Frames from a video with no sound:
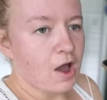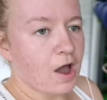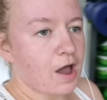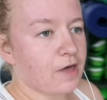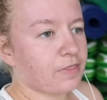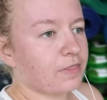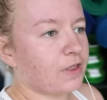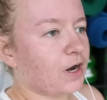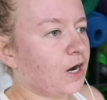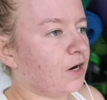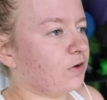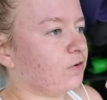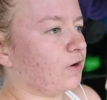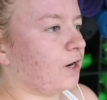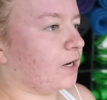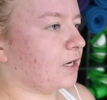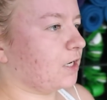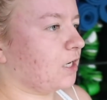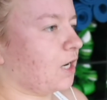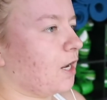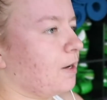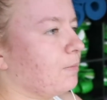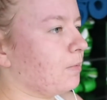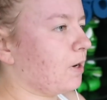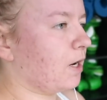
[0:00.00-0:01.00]
And then I
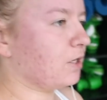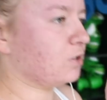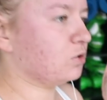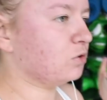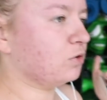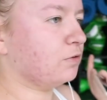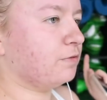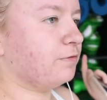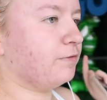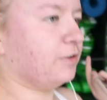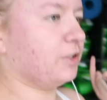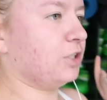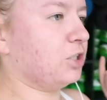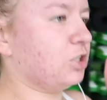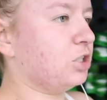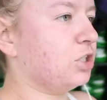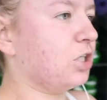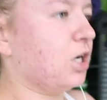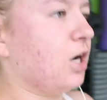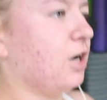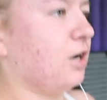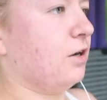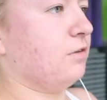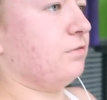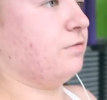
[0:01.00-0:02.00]
reckon I might do a
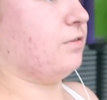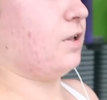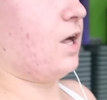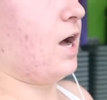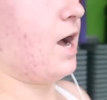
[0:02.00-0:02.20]
finisher of